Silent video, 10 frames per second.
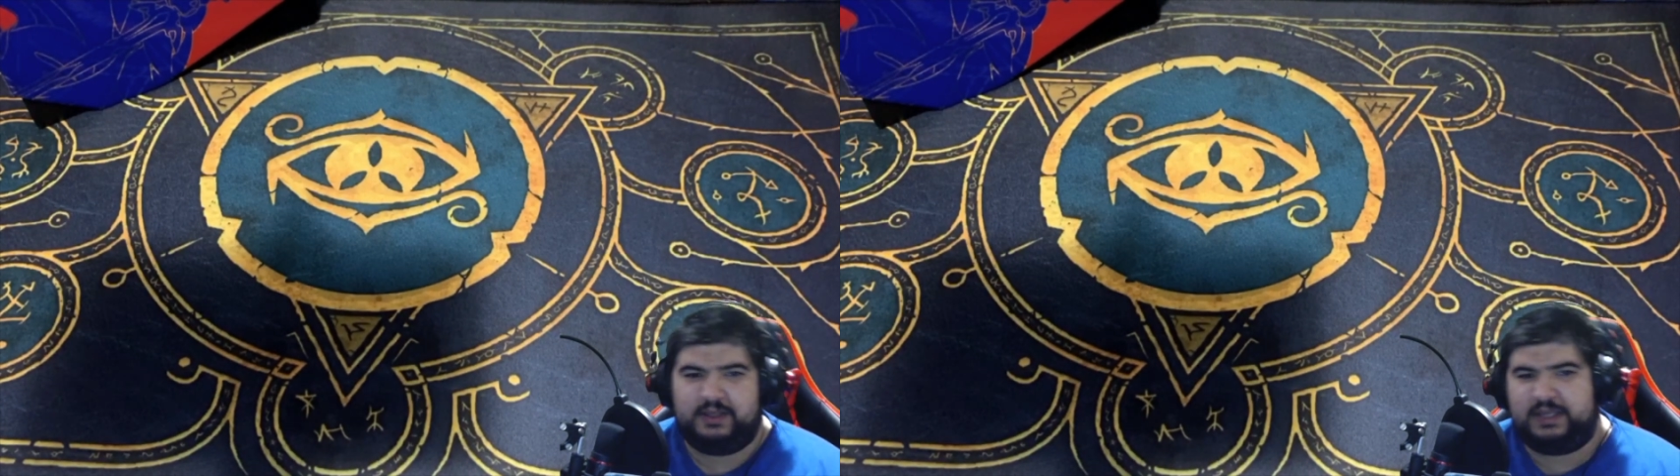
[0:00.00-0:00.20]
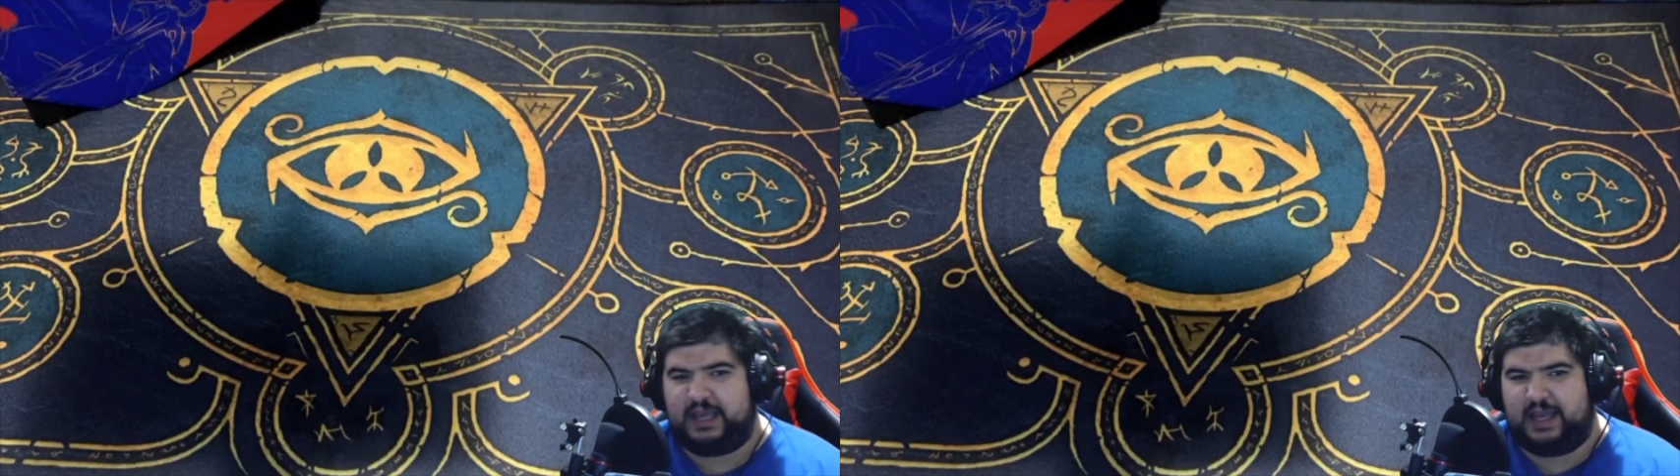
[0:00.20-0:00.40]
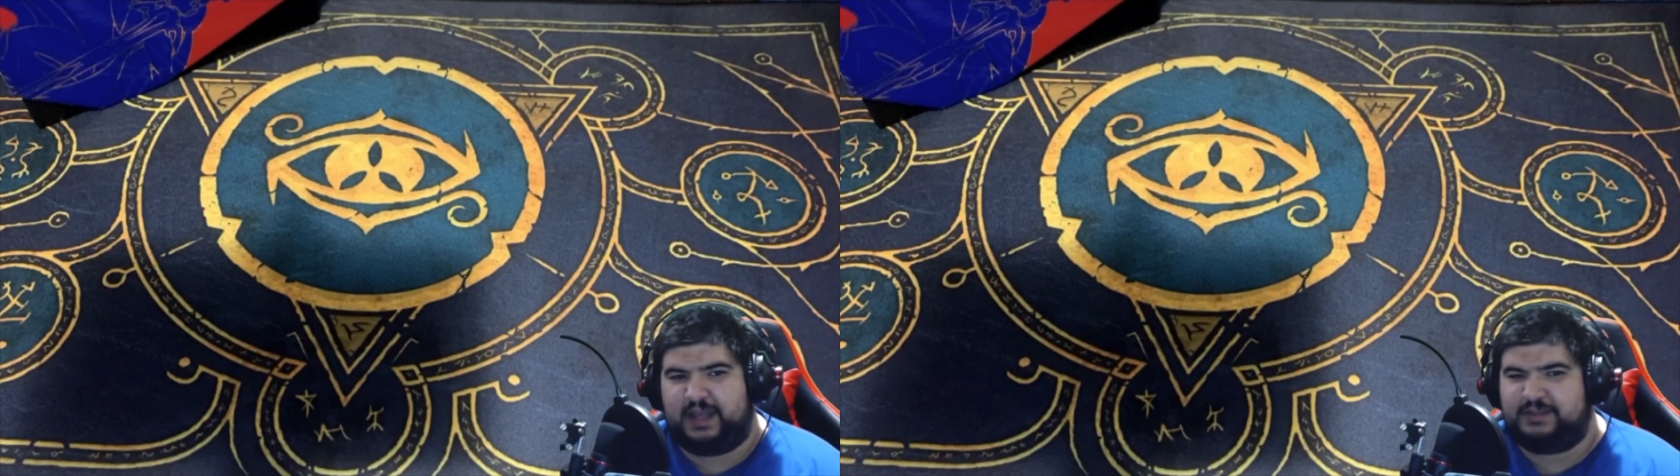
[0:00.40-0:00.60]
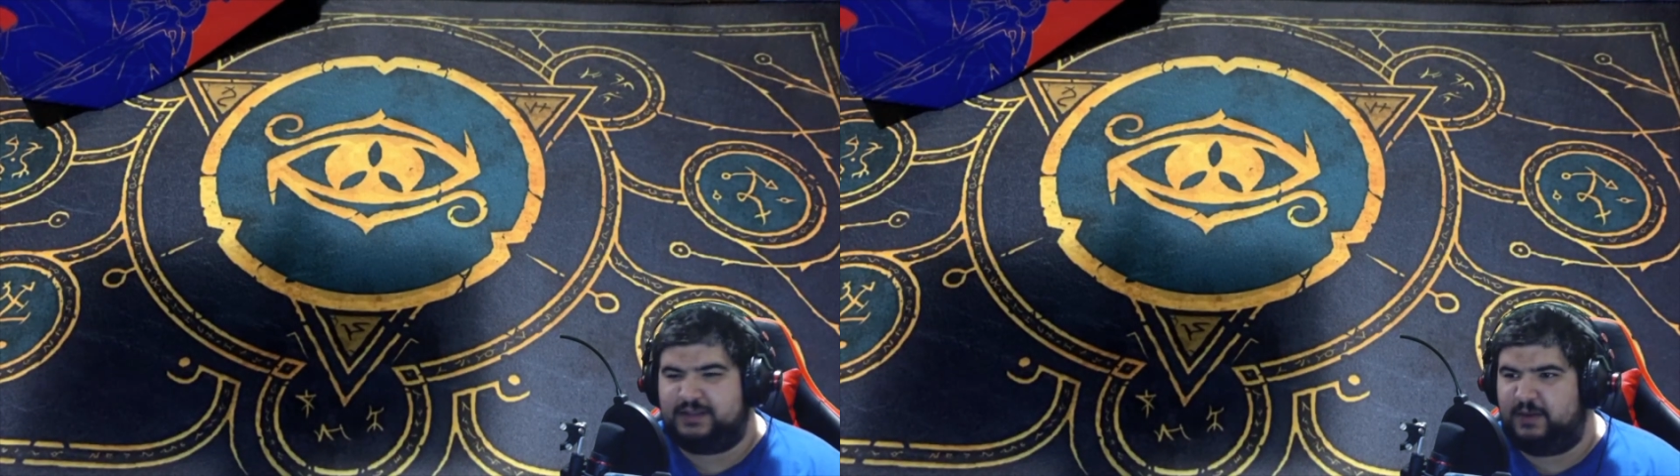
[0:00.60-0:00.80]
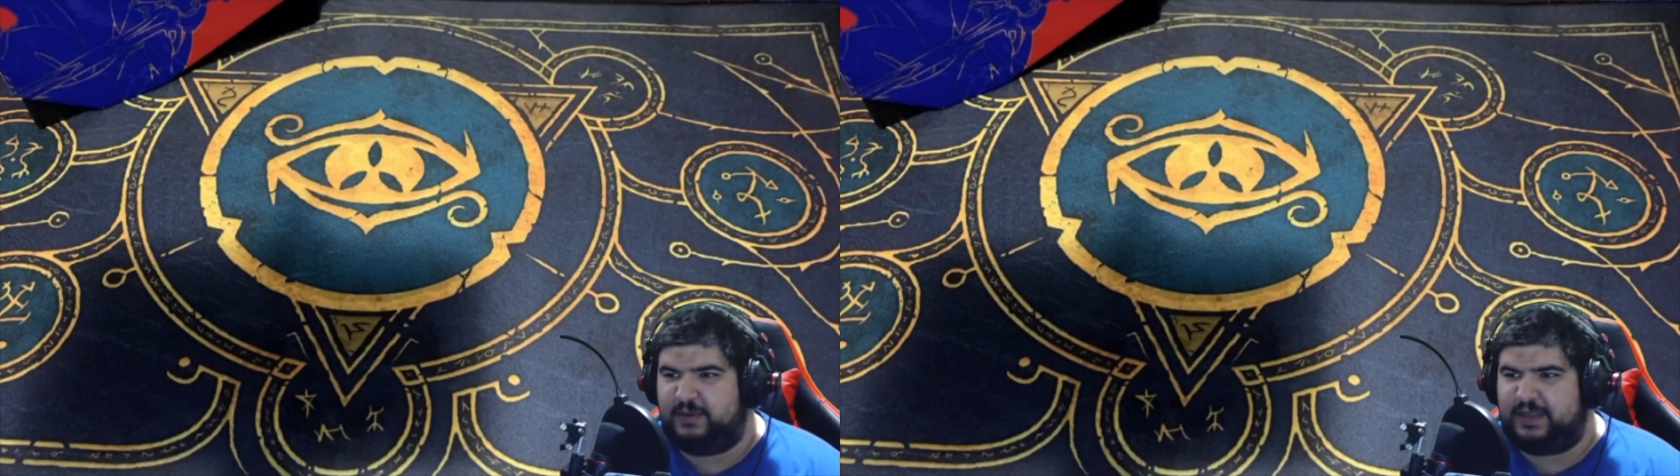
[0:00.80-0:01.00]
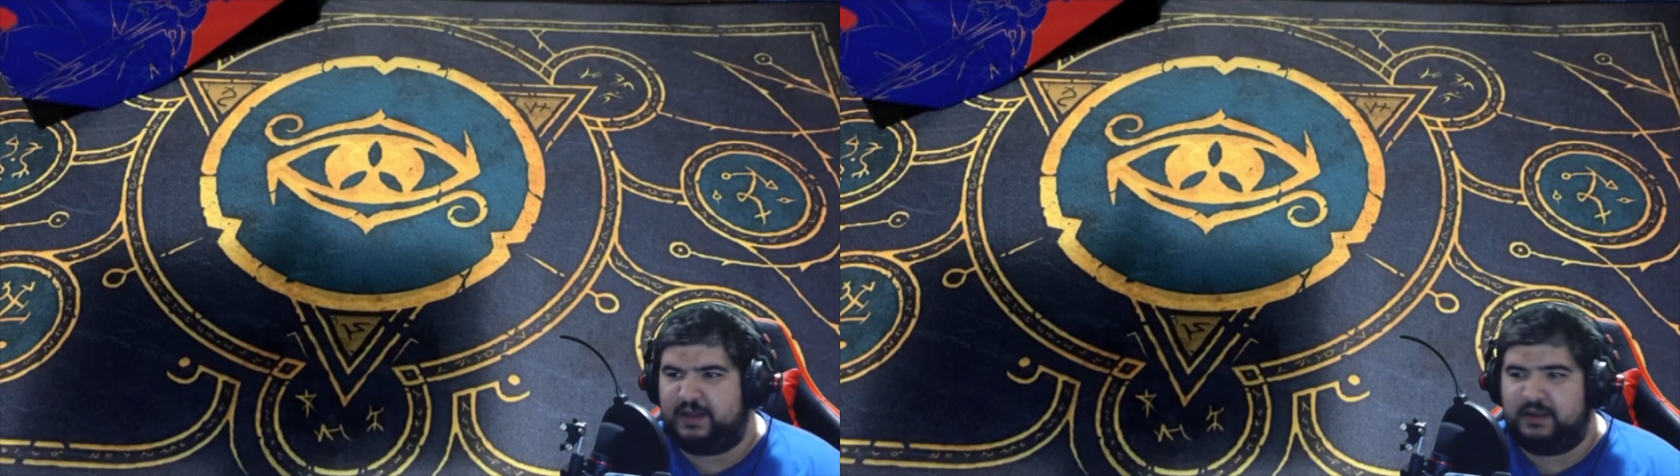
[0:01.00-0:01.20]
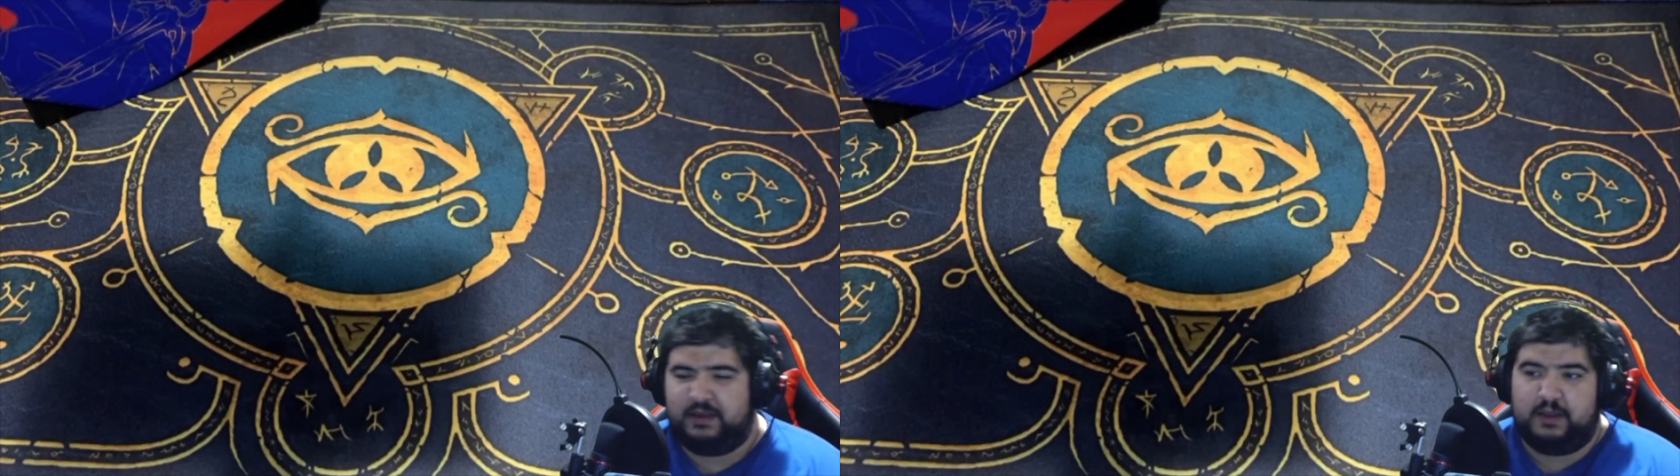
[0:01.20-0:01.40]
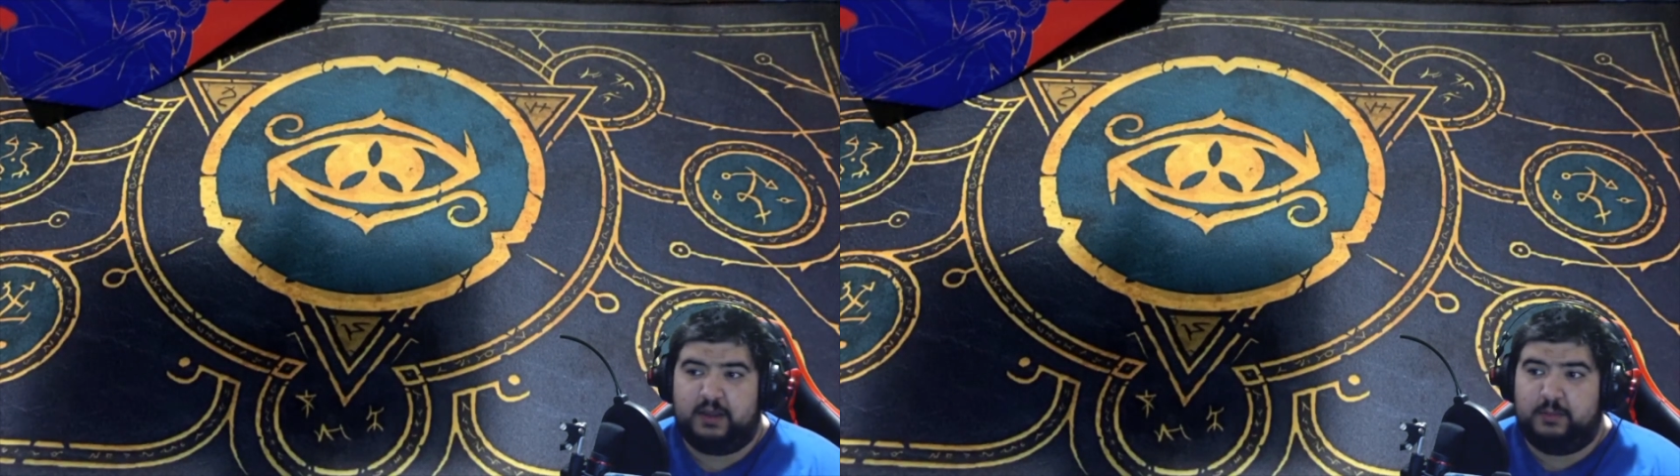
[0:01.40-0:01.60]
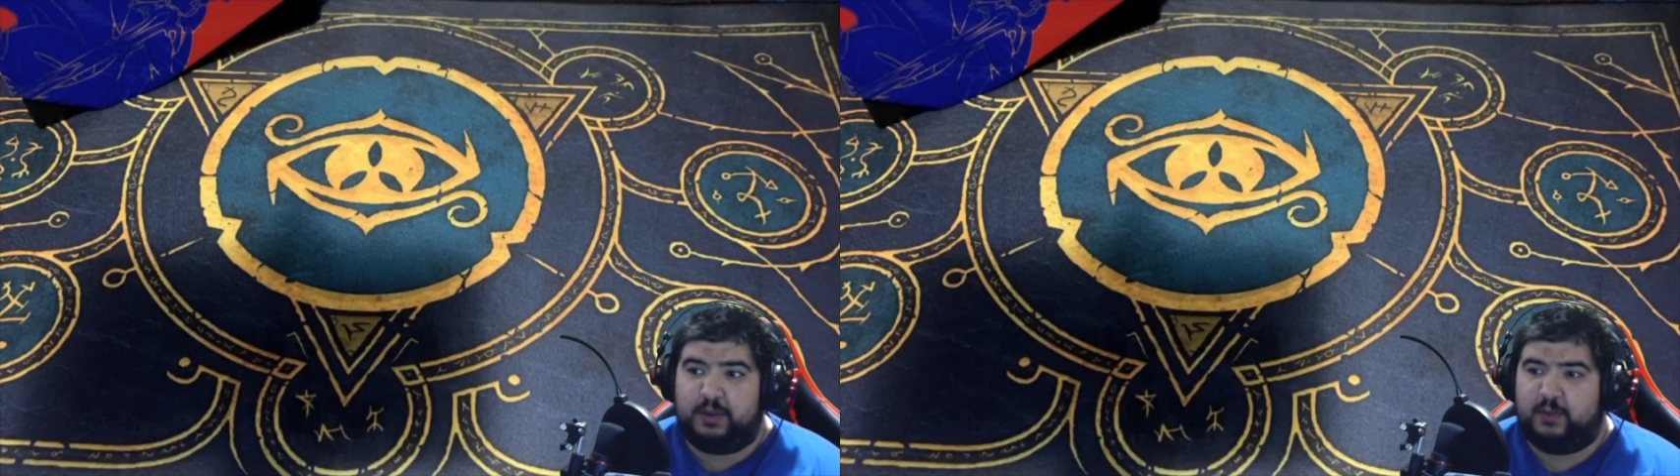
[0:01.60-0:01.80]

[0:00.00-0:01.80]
yeah, sorry about that. But